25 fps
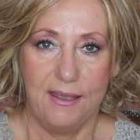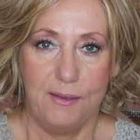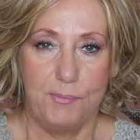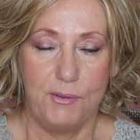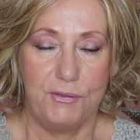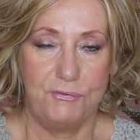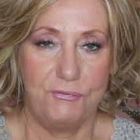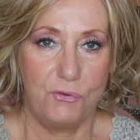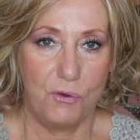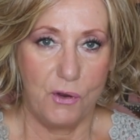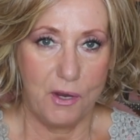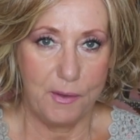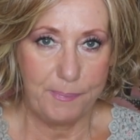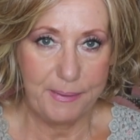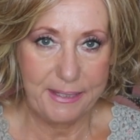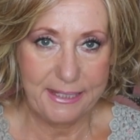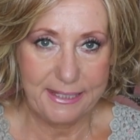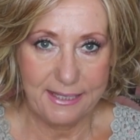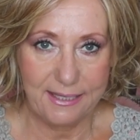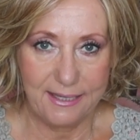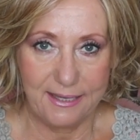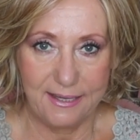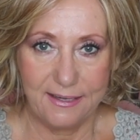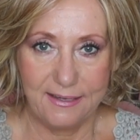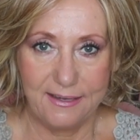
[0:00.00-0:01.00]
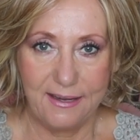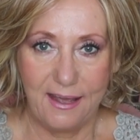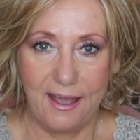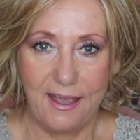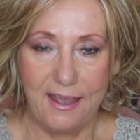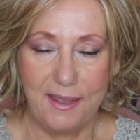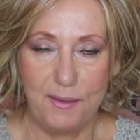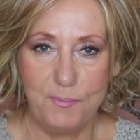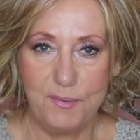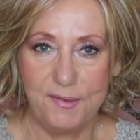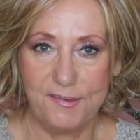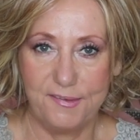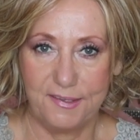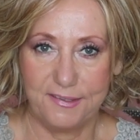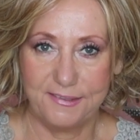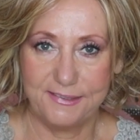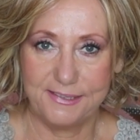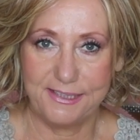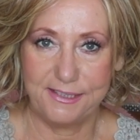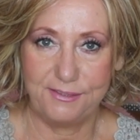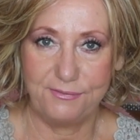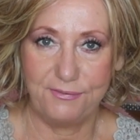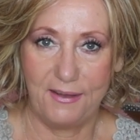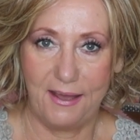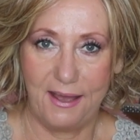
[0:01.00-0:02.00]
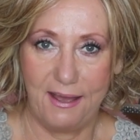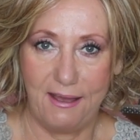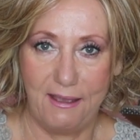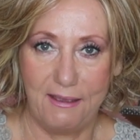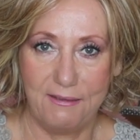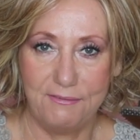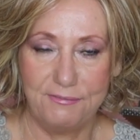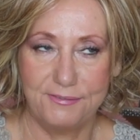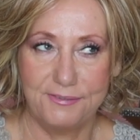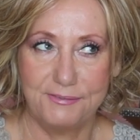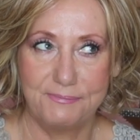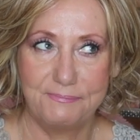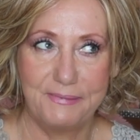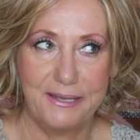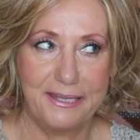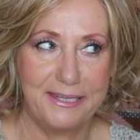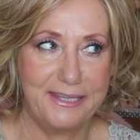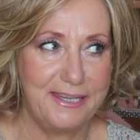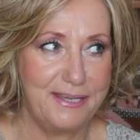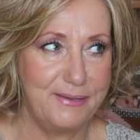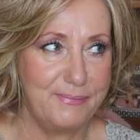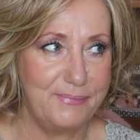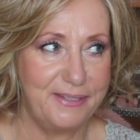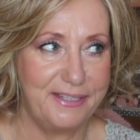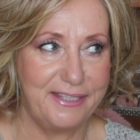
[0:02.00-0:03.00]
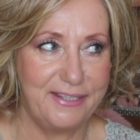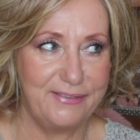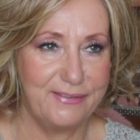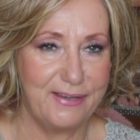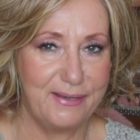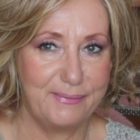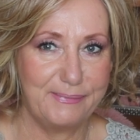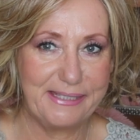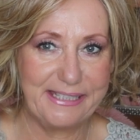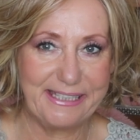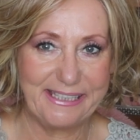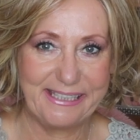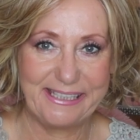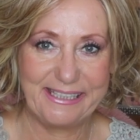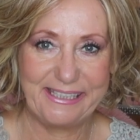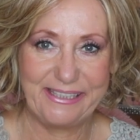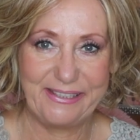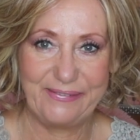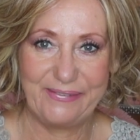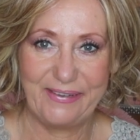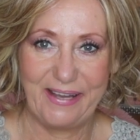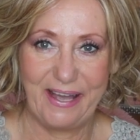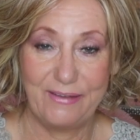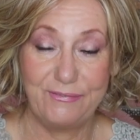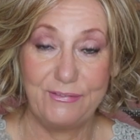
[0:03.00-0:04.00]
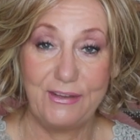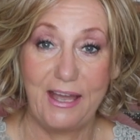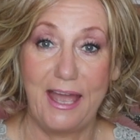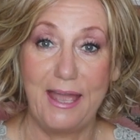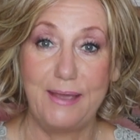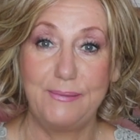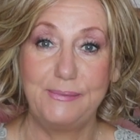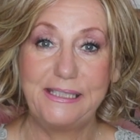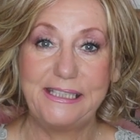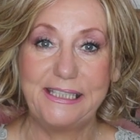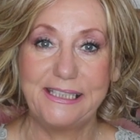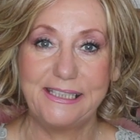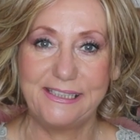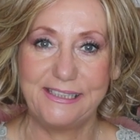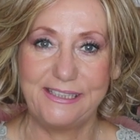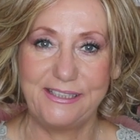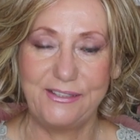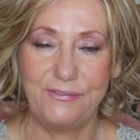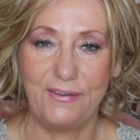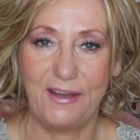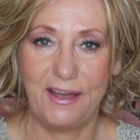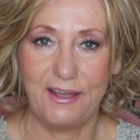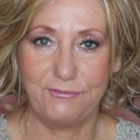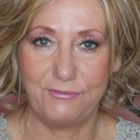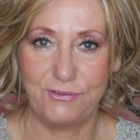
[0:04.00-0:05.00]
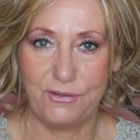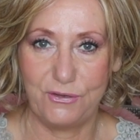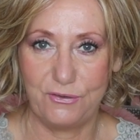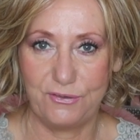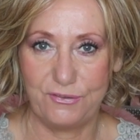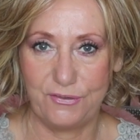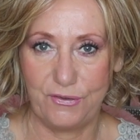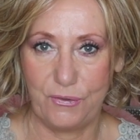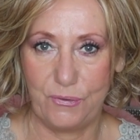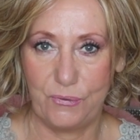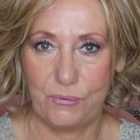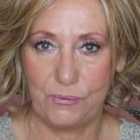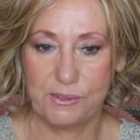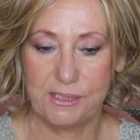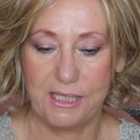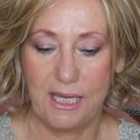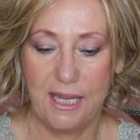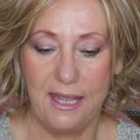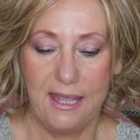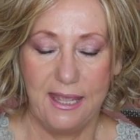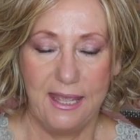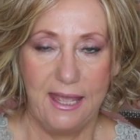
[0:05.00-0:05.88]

Before I begin, I am 65. I can't believe I'm 65. I'm 65 years old.